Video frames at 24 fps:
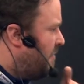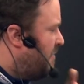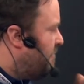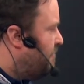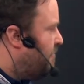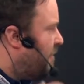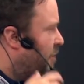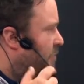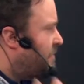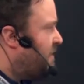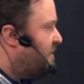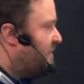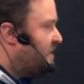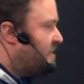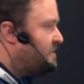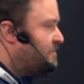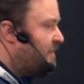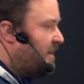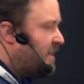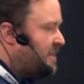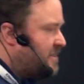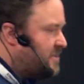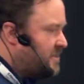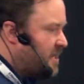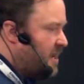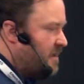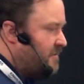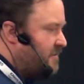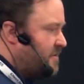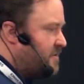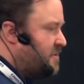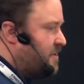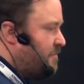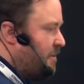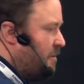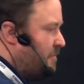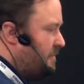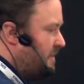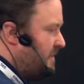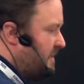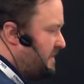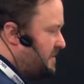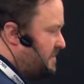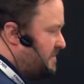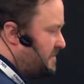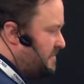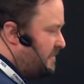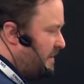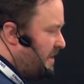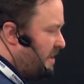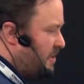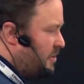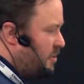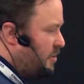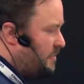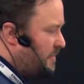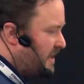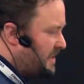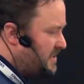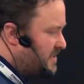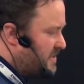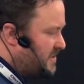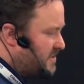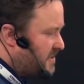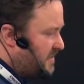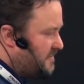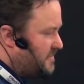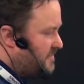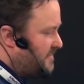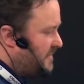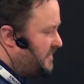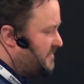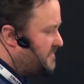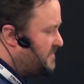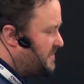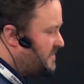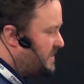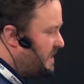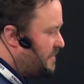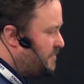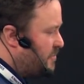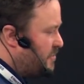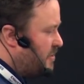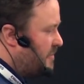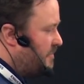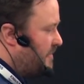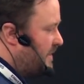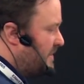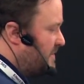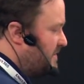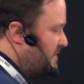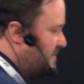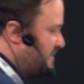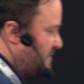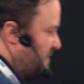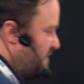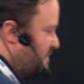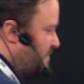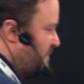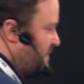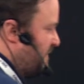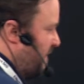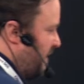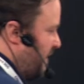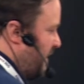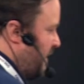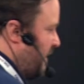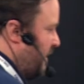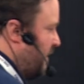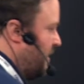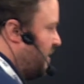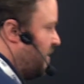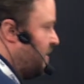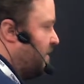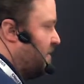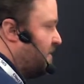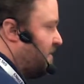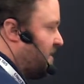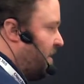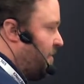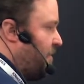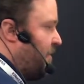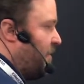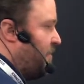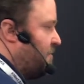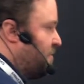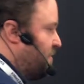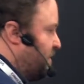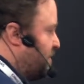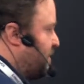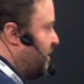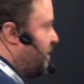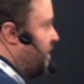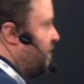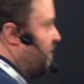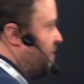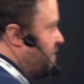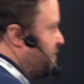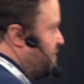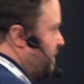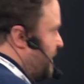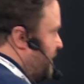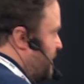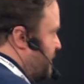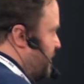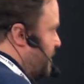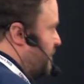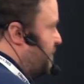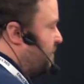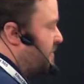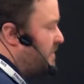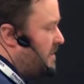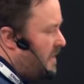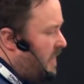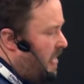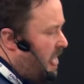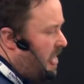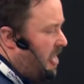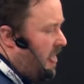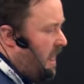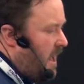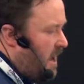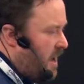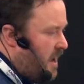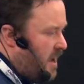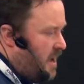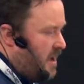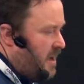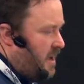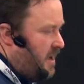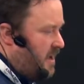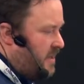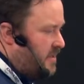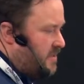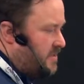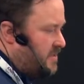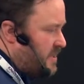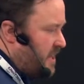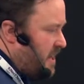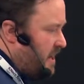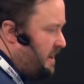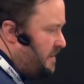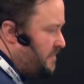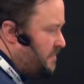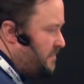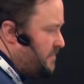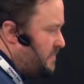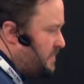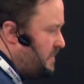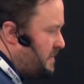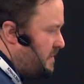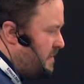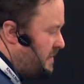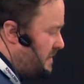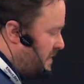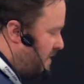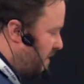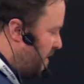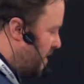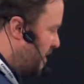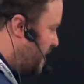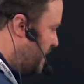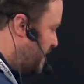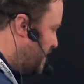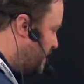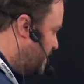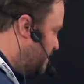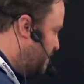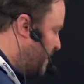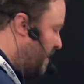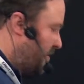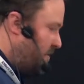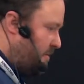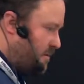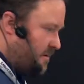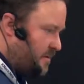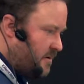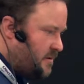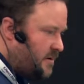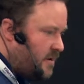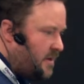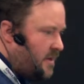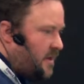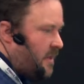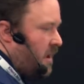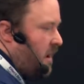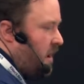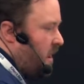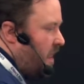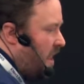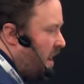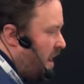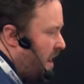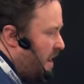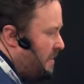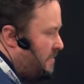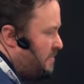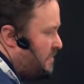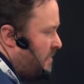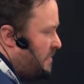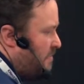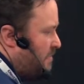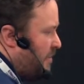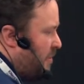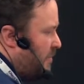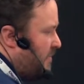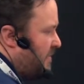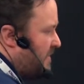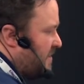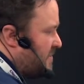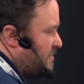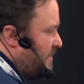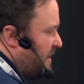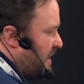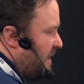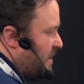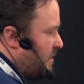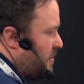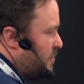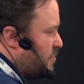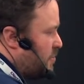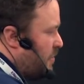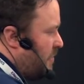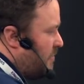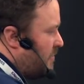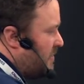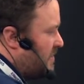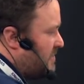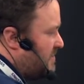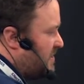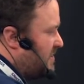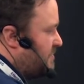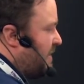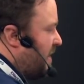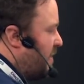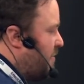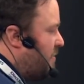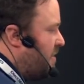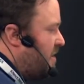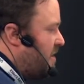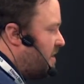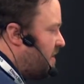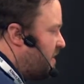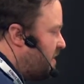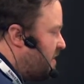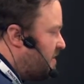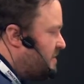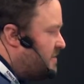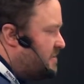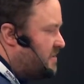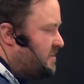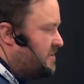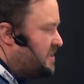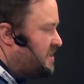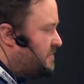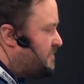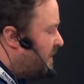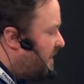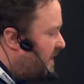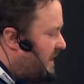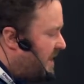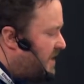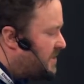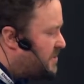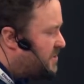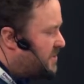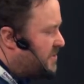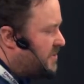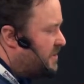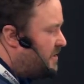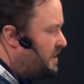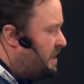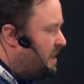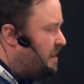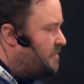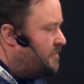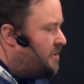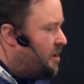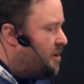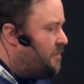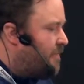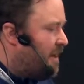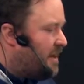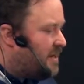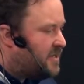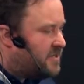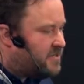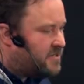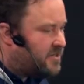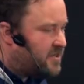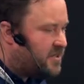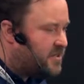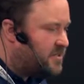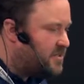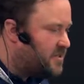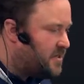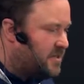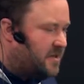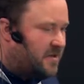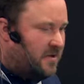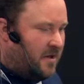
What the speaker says: build me this many servers, so build me this many Kubernetes servers. In fact, I've disabled Kubernetes for this particular demo. I'm just going to use Mesos and Marathon. Build me this many controllers, this many workers, this many edge load balancers,